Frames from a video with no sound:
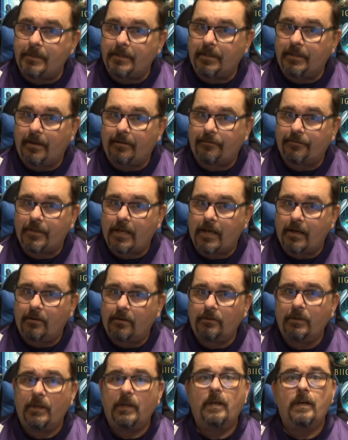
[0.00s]
left
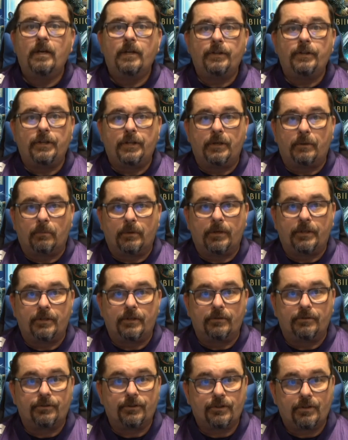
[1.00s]
out, the
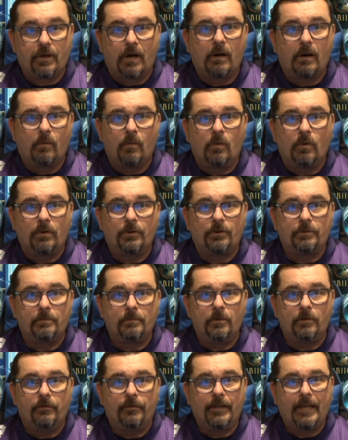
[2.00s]
original Star Wars
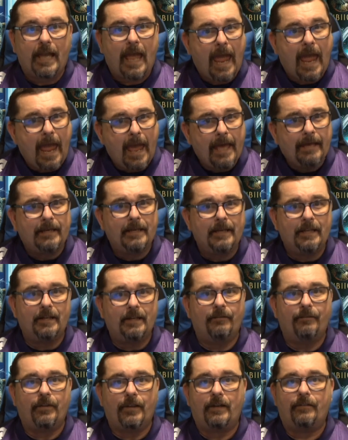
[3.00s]
movie had an
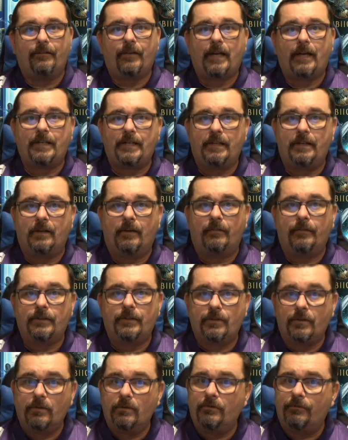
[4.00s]
innovative idea of its
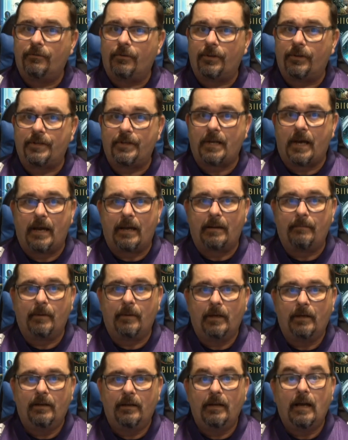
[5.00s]
own for the time:
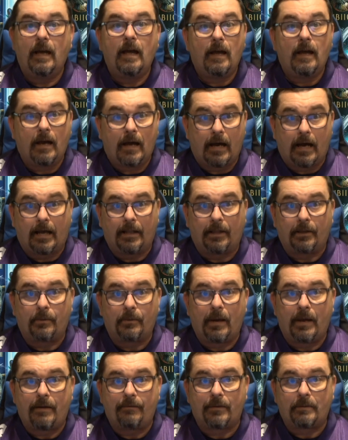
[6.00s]

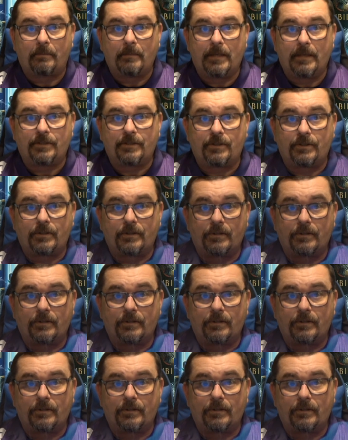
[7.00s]
holographic messages.